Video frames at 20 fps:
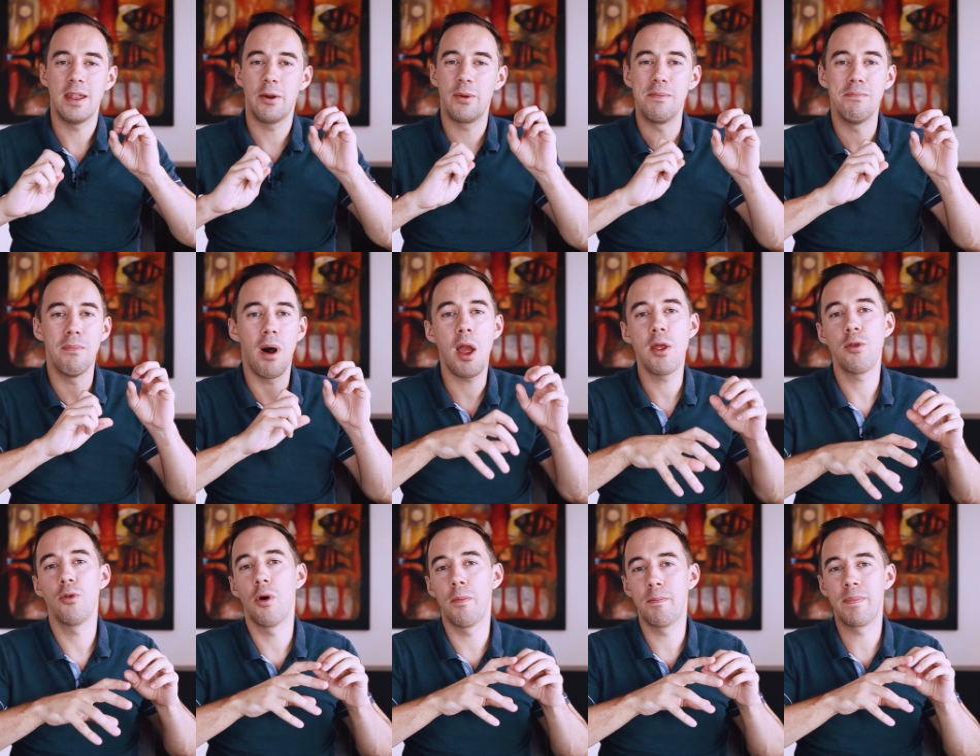Now, it
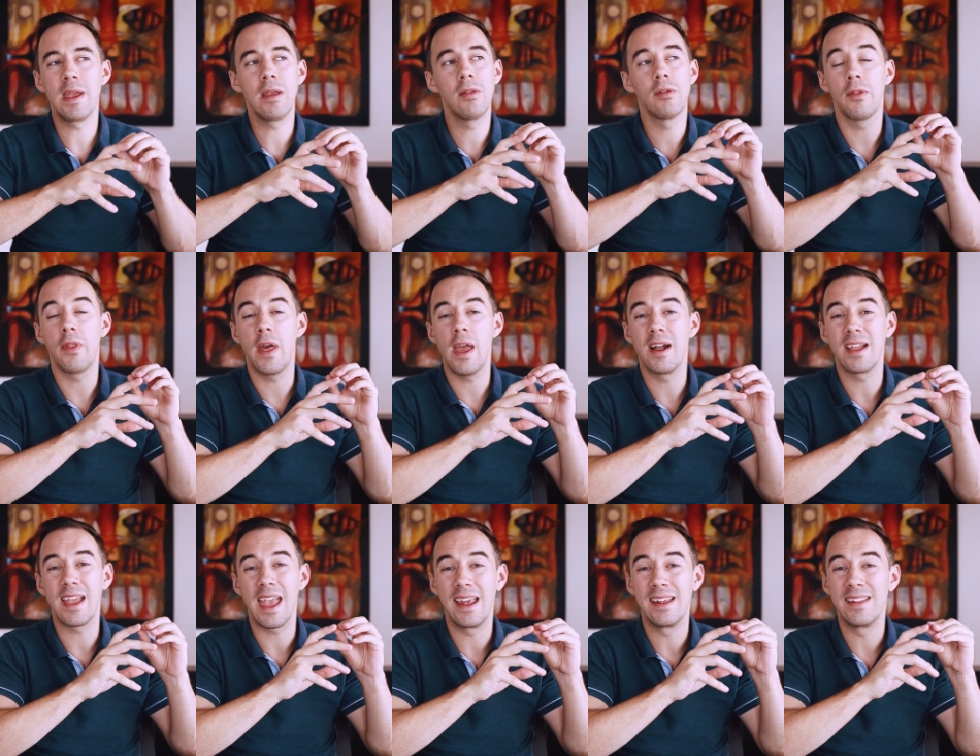might not be that they
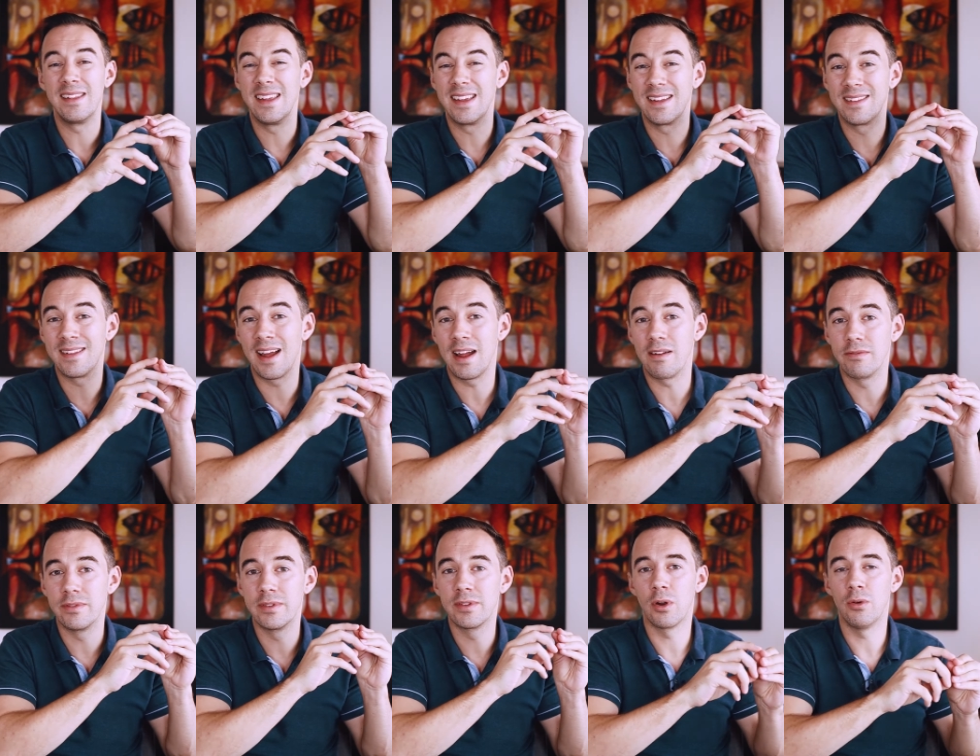are getting the
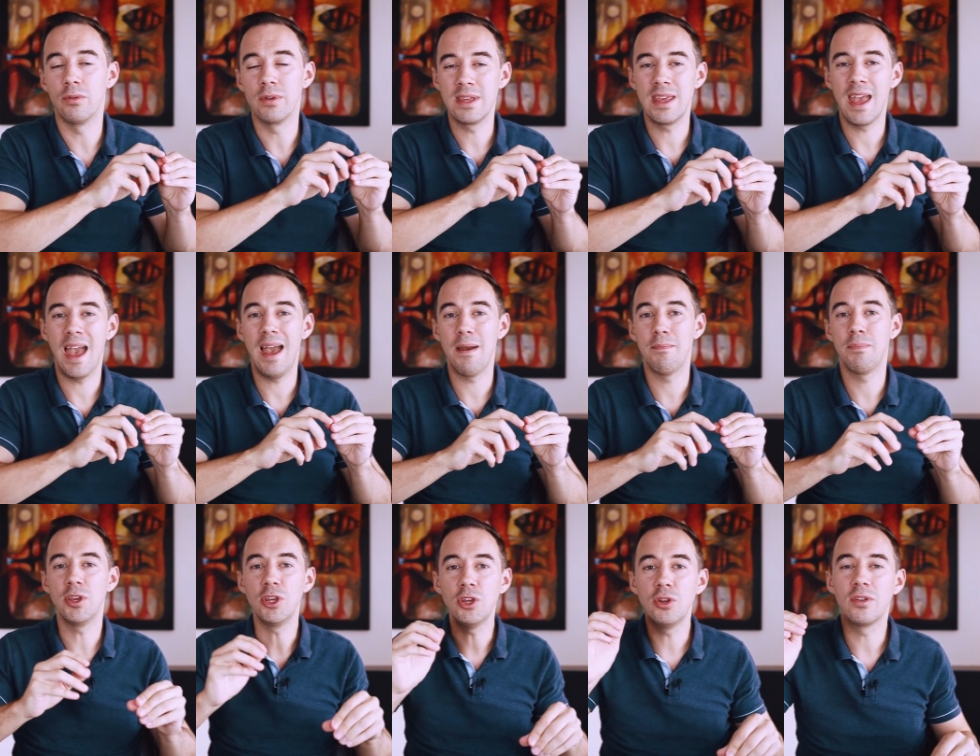exact result
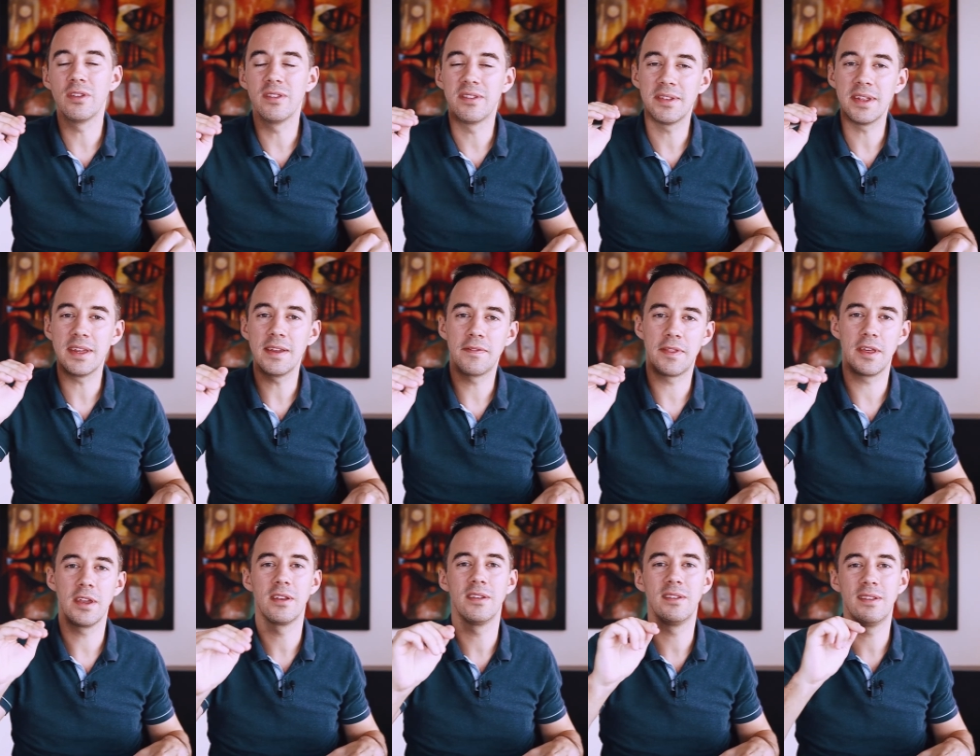yet, but you can see if
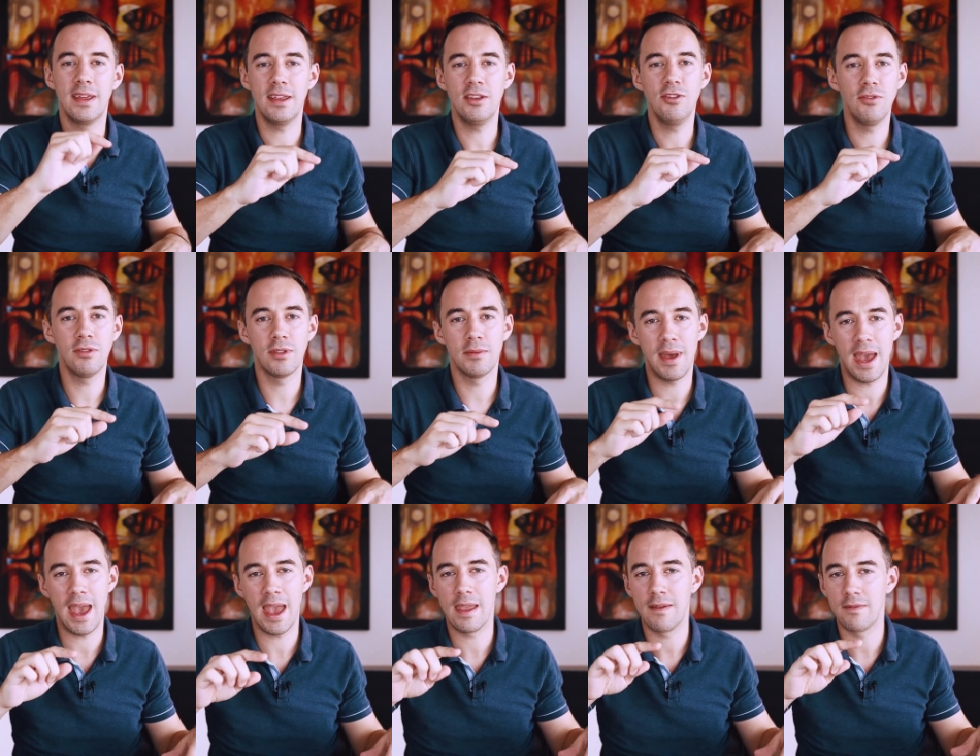they continue the
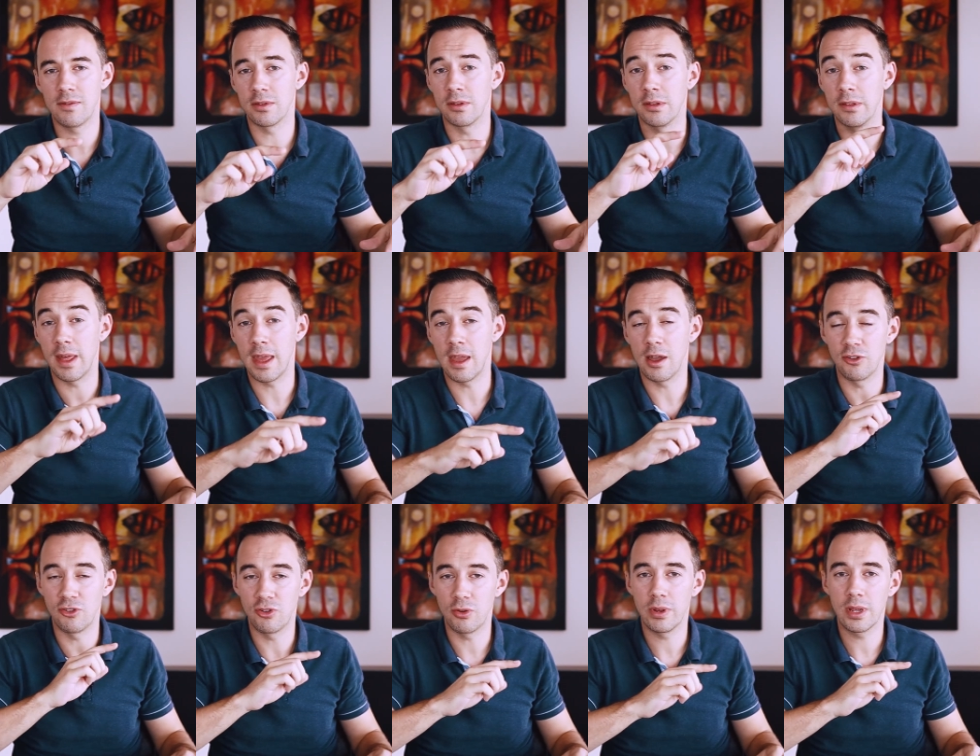behavior that they
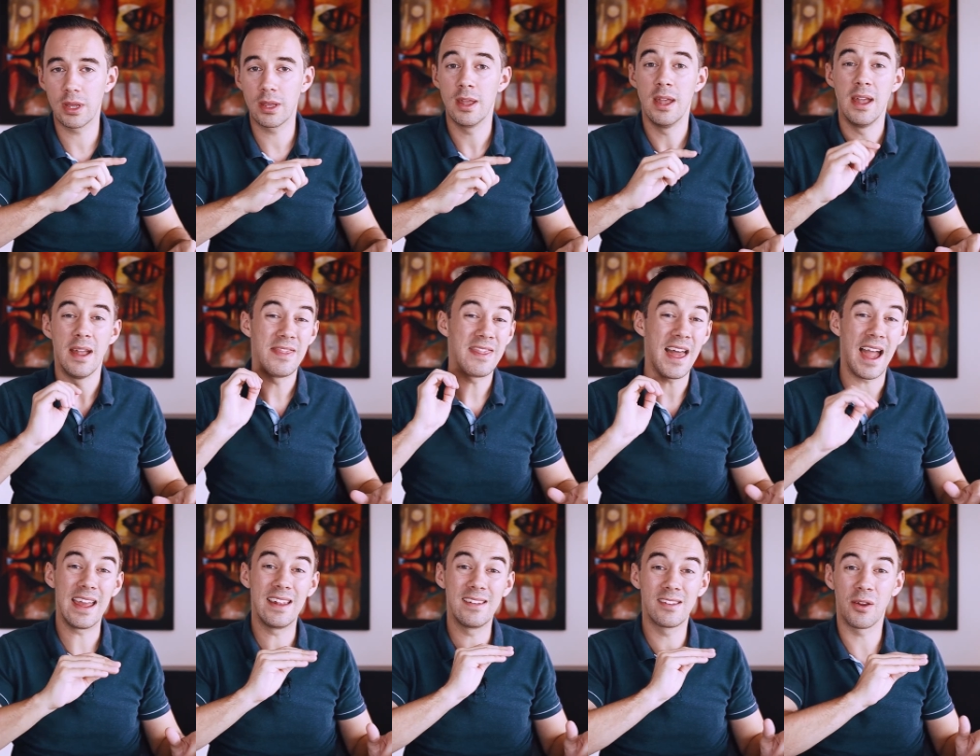are doing,
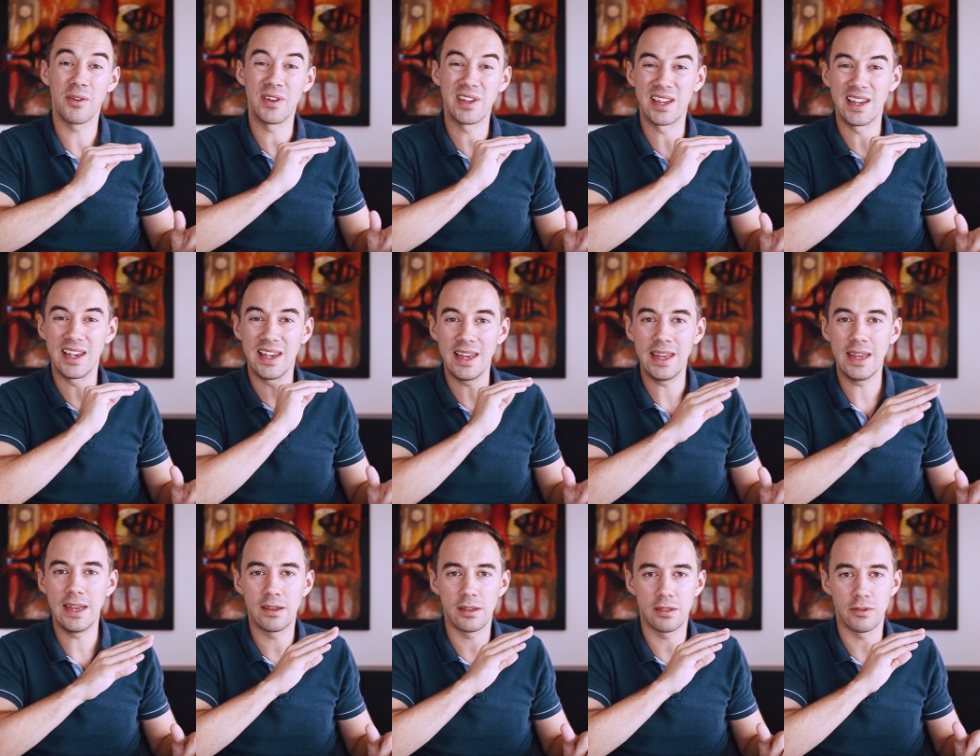that is going to
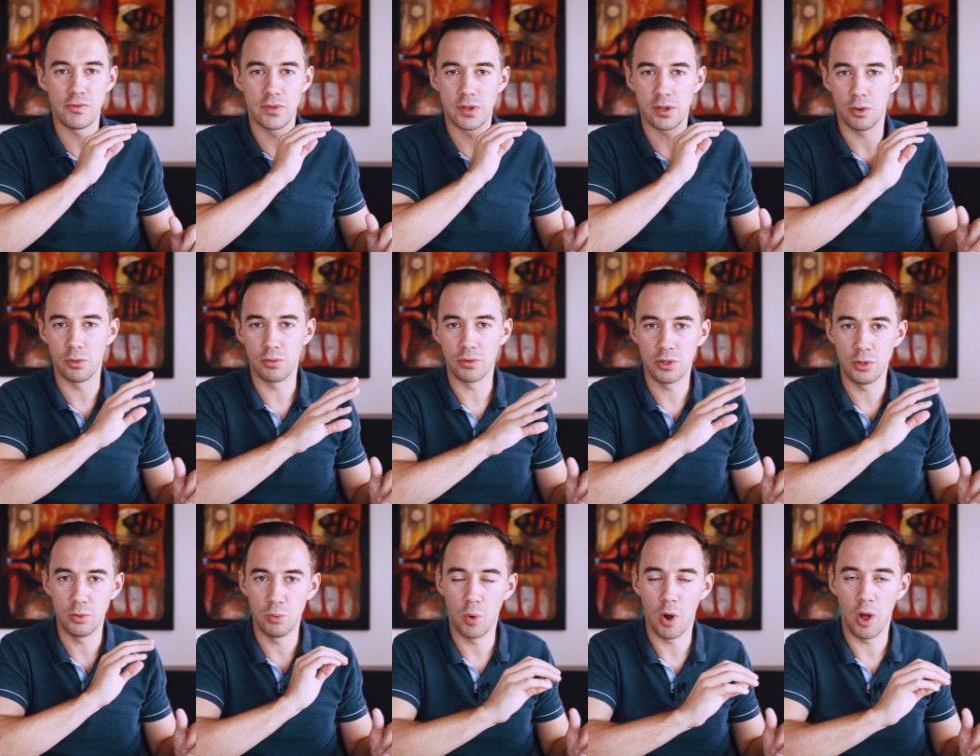lead to the result
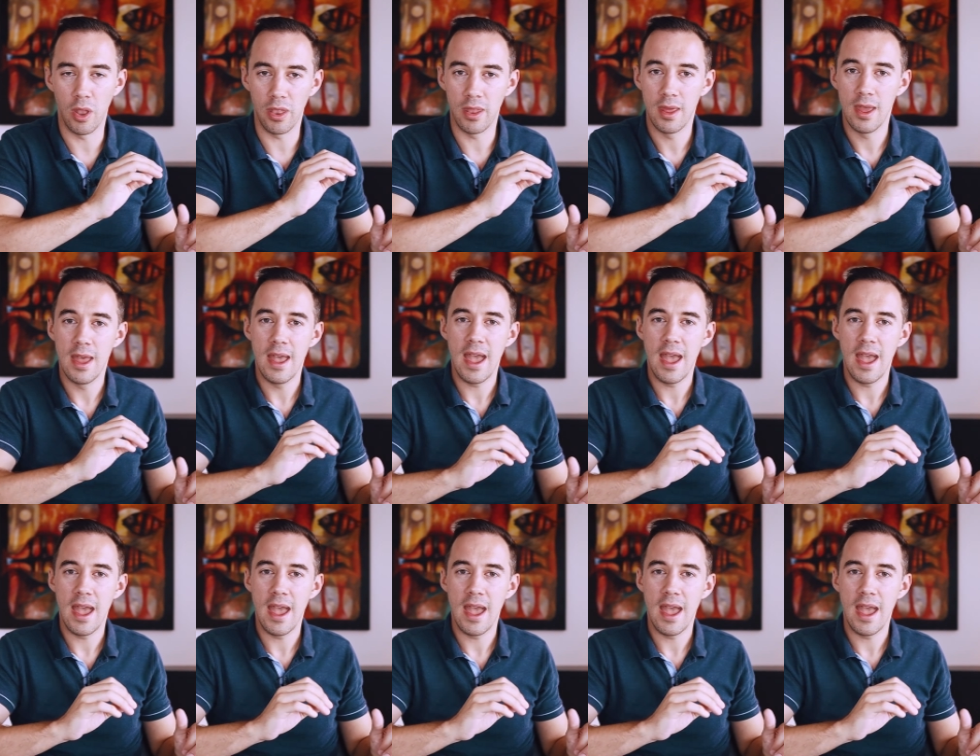you want. Want.